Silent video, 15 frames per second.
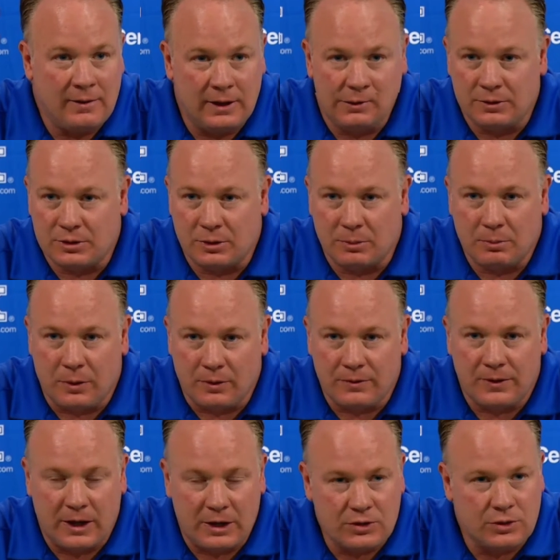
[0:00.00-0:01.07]
He was a
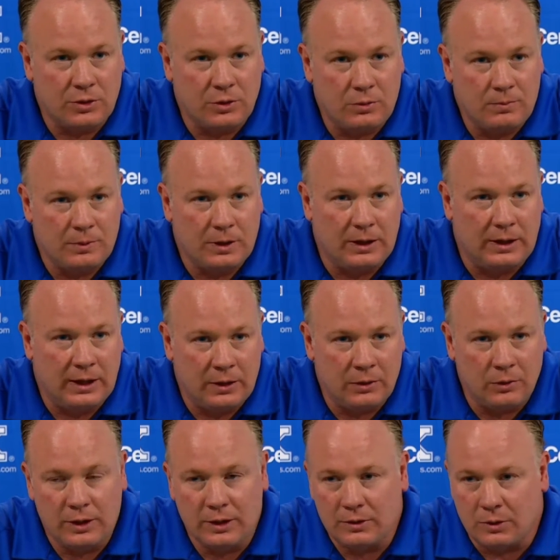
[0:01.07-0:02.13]
professional. He
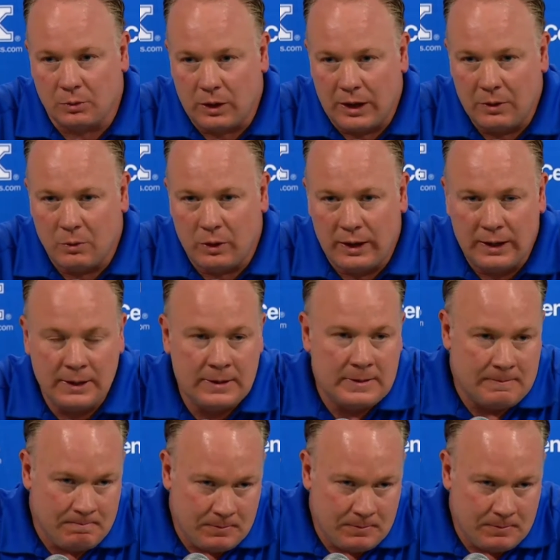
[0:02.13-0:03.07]
handled it the right way.